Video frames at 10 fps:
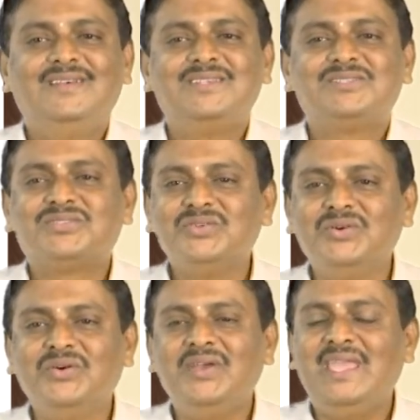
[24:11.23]

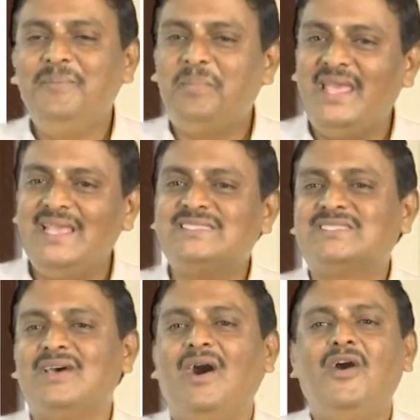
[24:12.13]
So, in
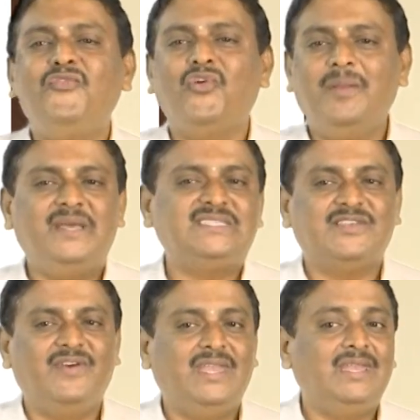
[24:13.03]
place of 1 by
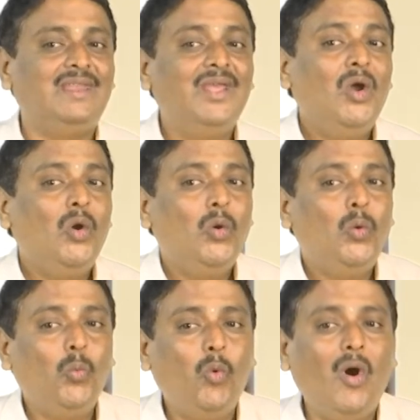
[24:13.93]
7,
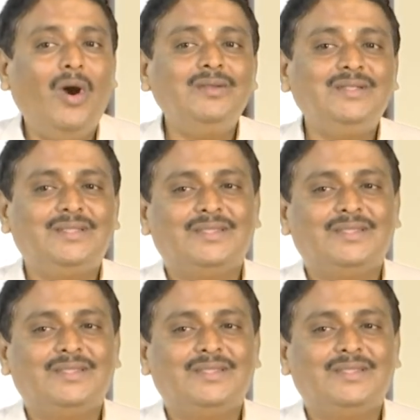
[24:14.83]
what